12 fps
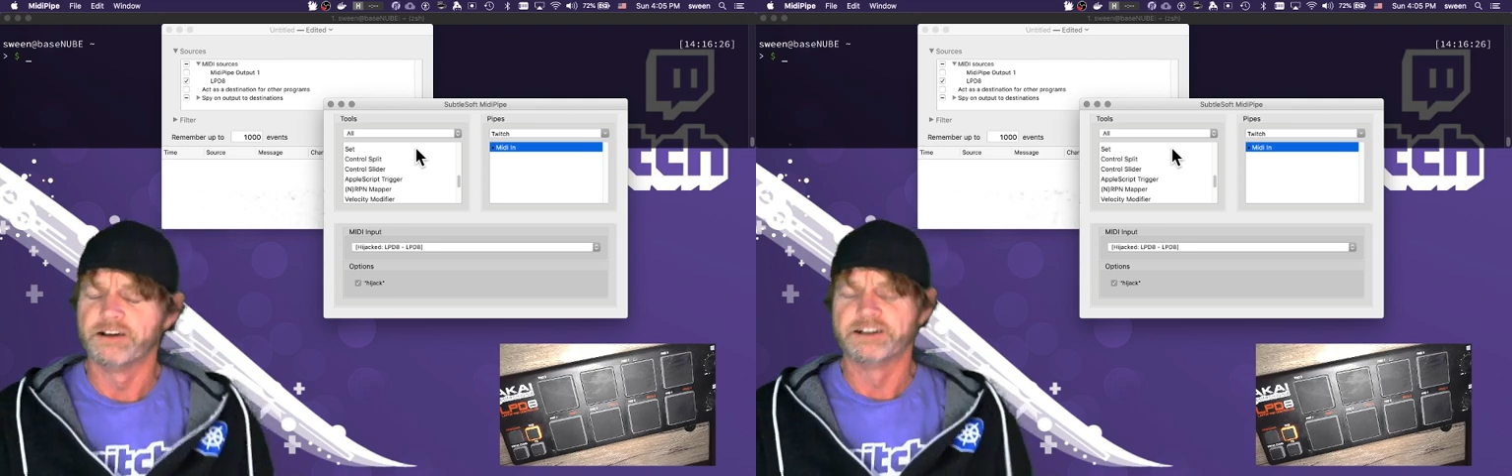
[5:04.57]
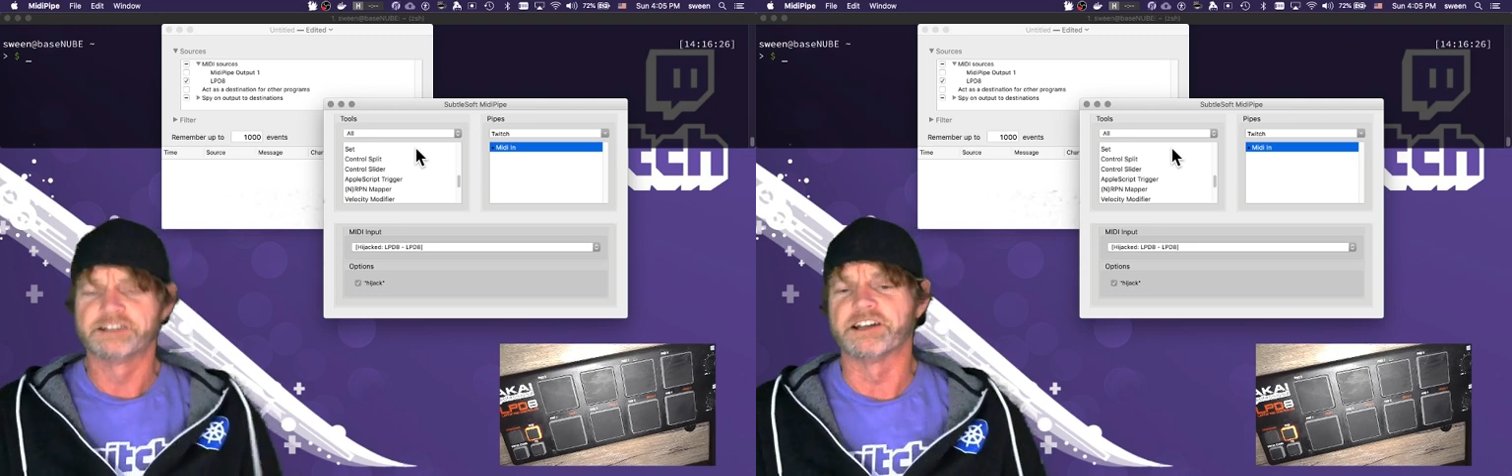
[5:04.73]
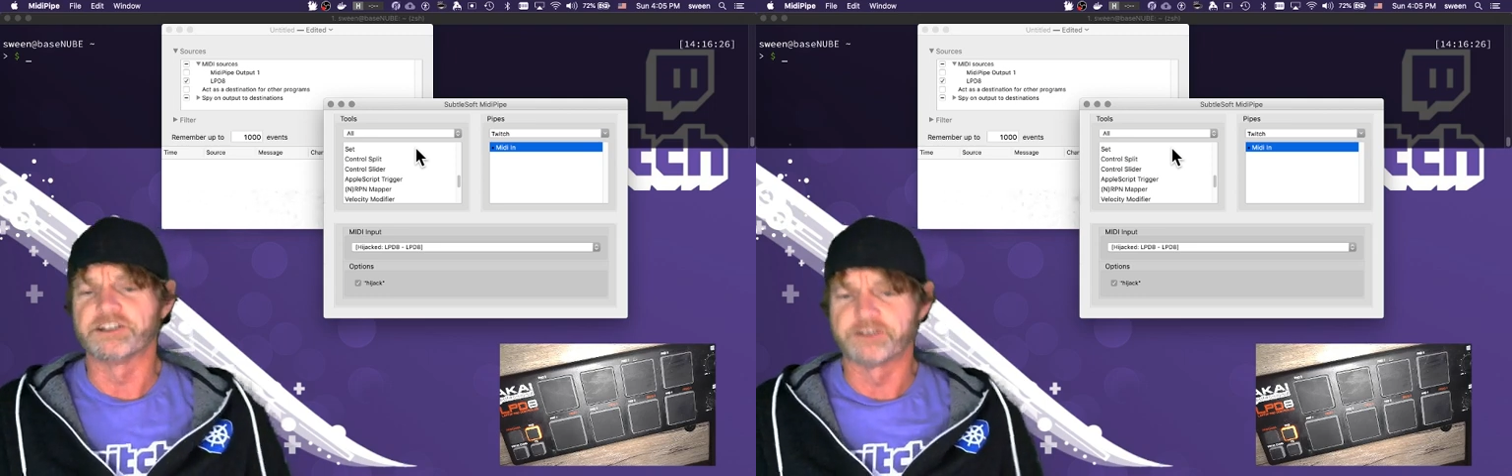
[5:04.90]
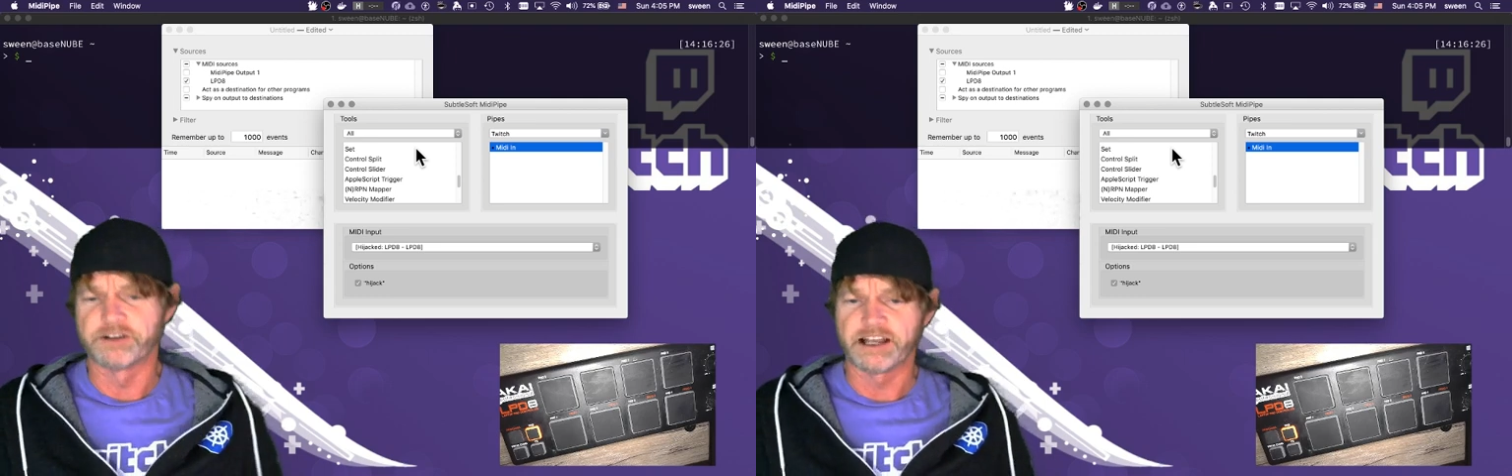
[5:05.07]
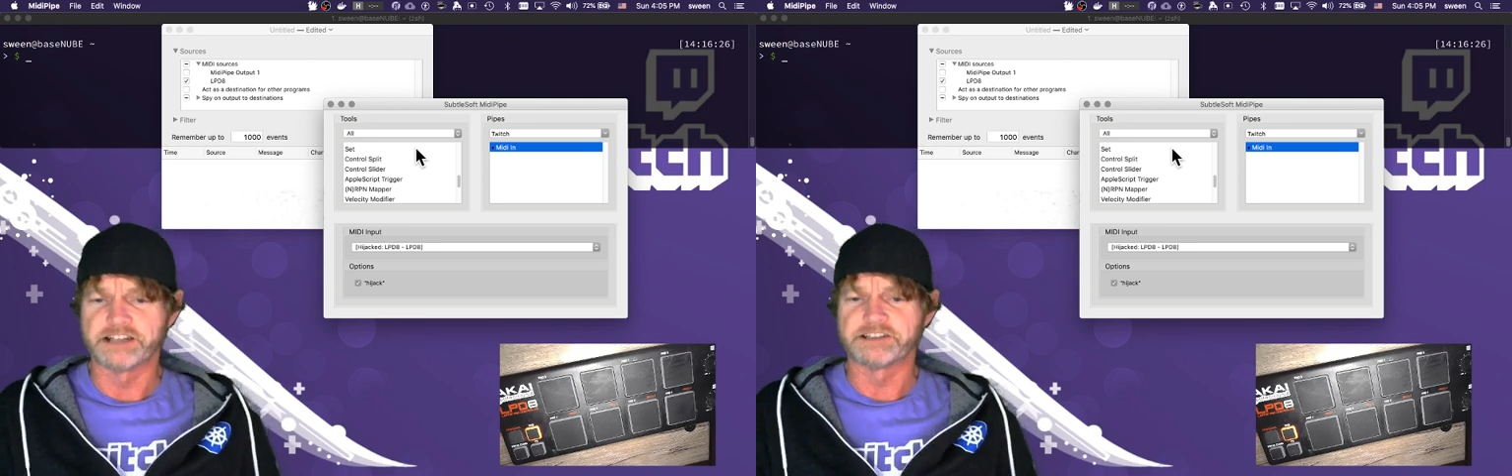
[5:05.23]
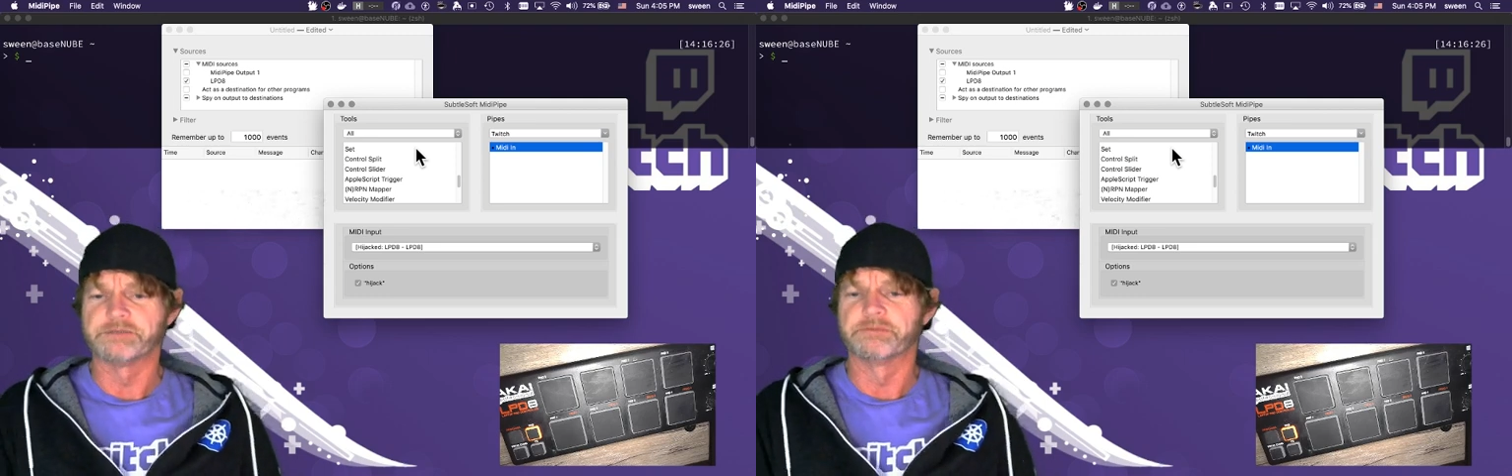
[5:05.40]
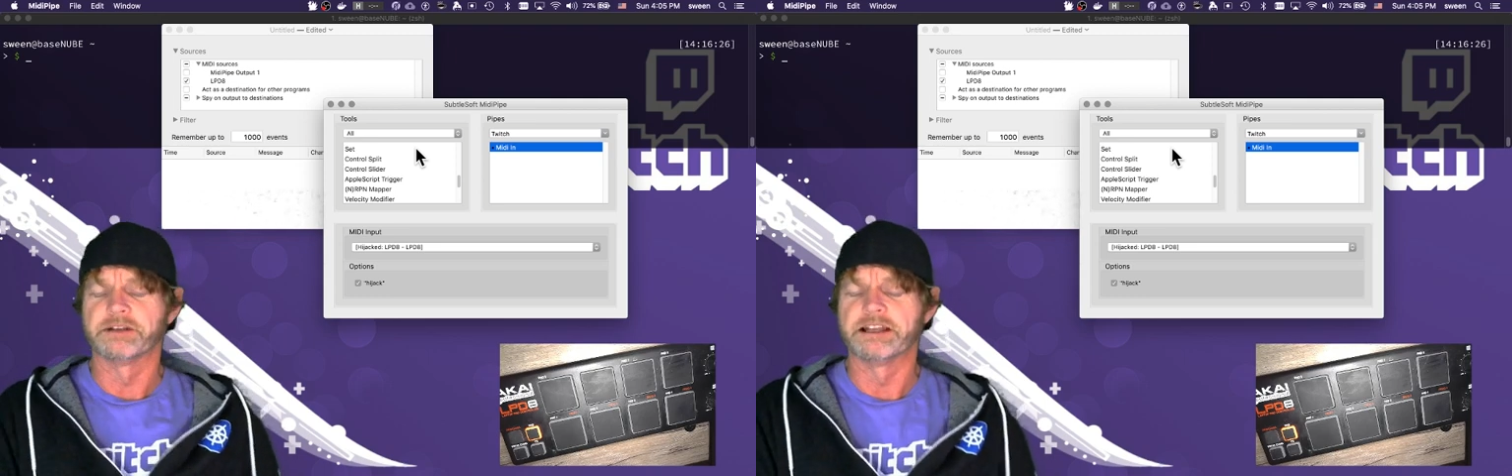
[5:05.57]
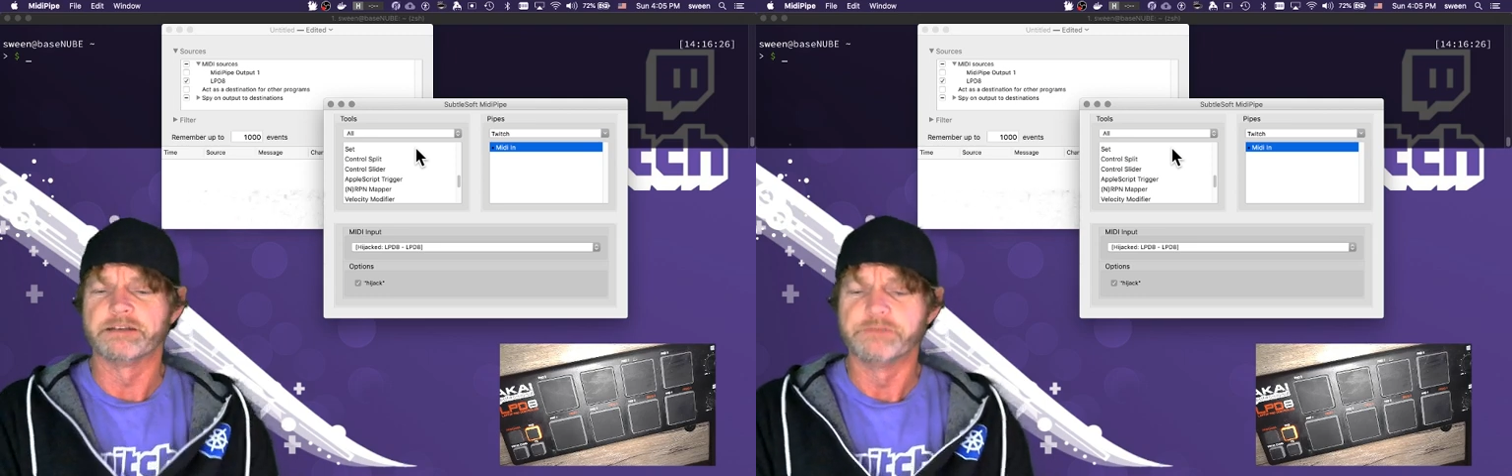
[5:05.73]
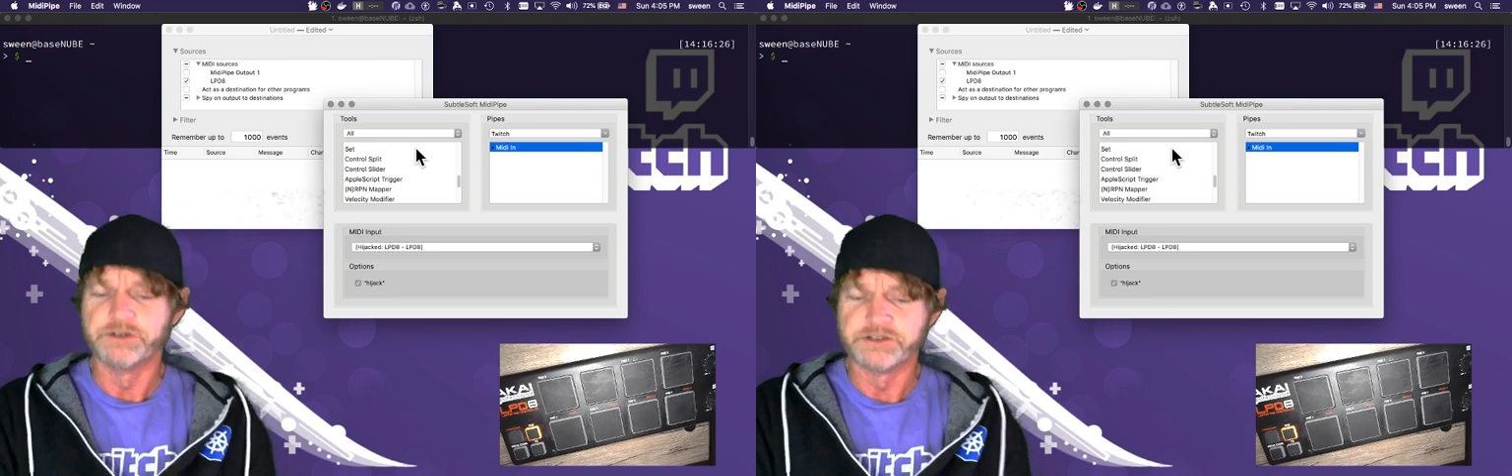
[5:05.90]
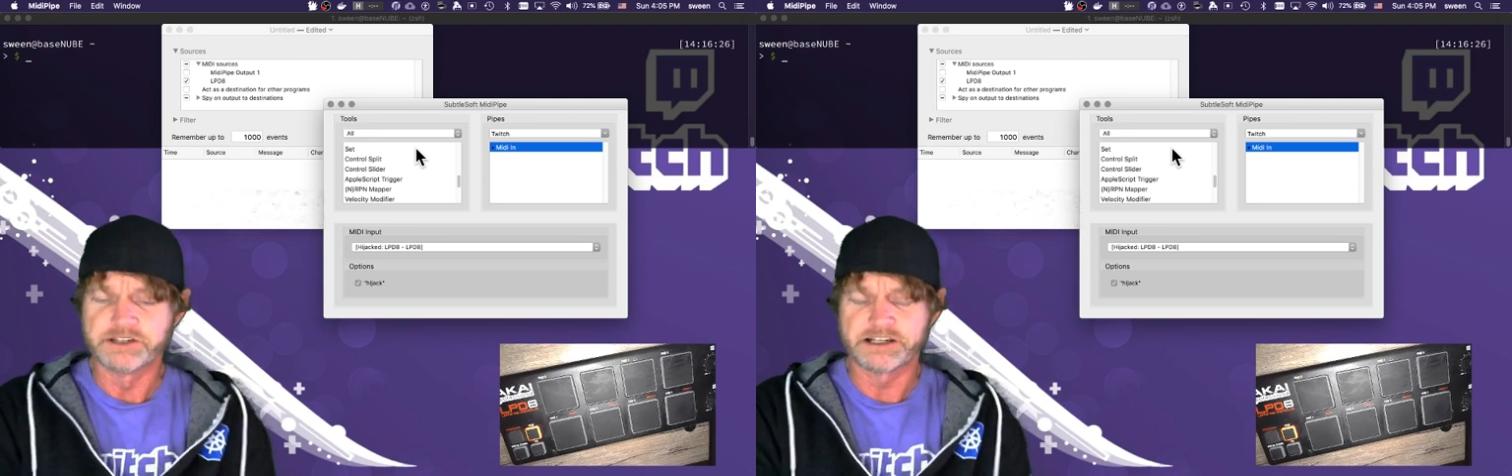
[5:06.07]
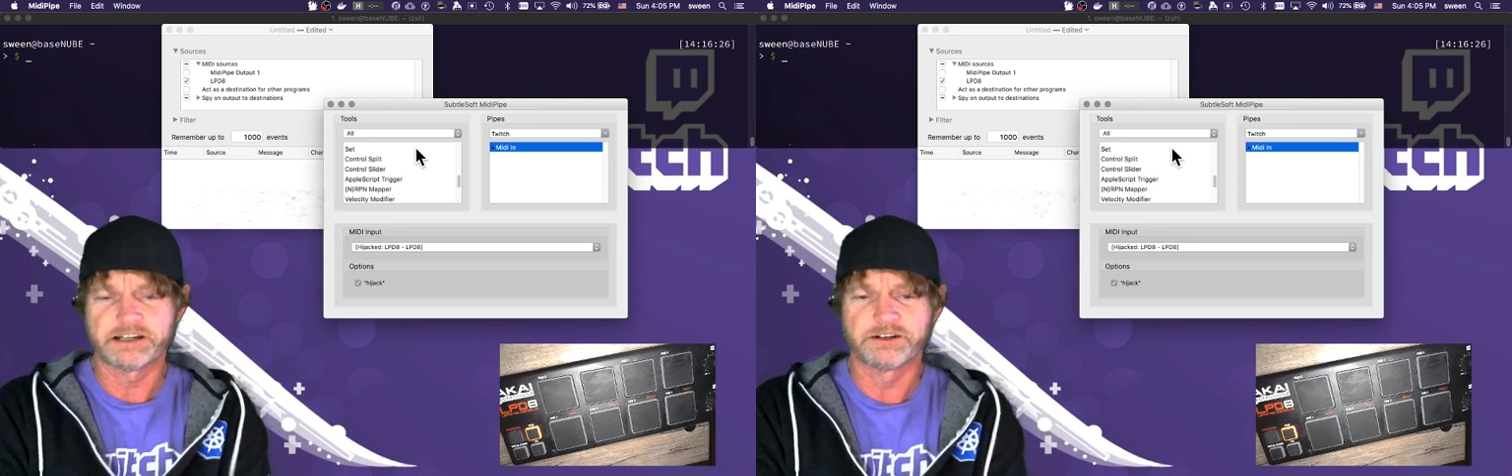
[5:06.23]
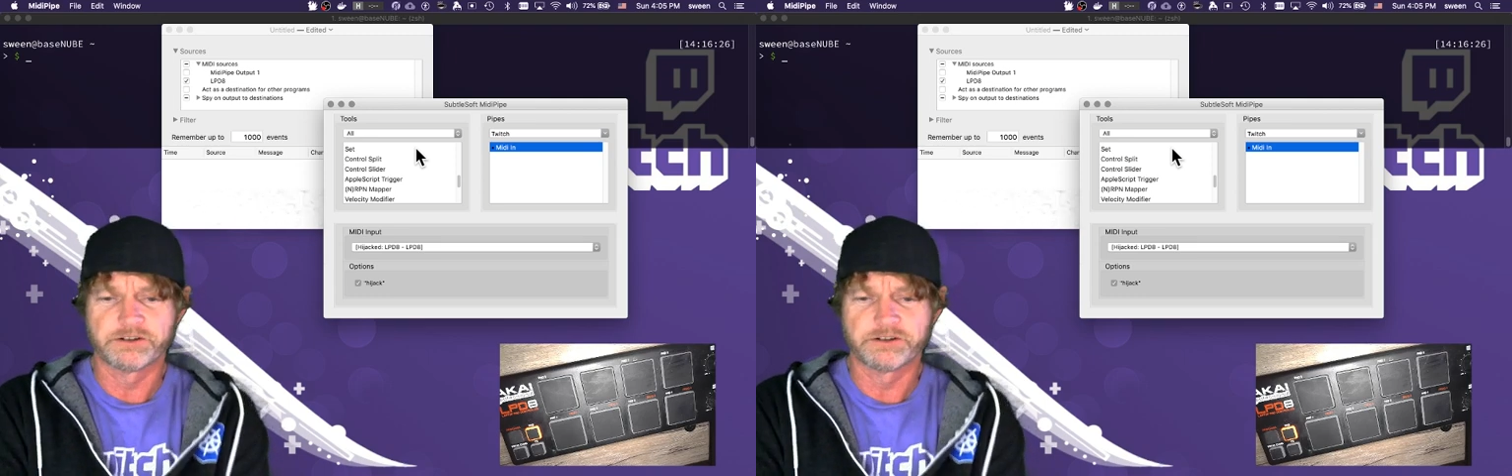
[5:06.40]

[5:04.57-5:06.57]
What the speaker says: centric, as in playing musical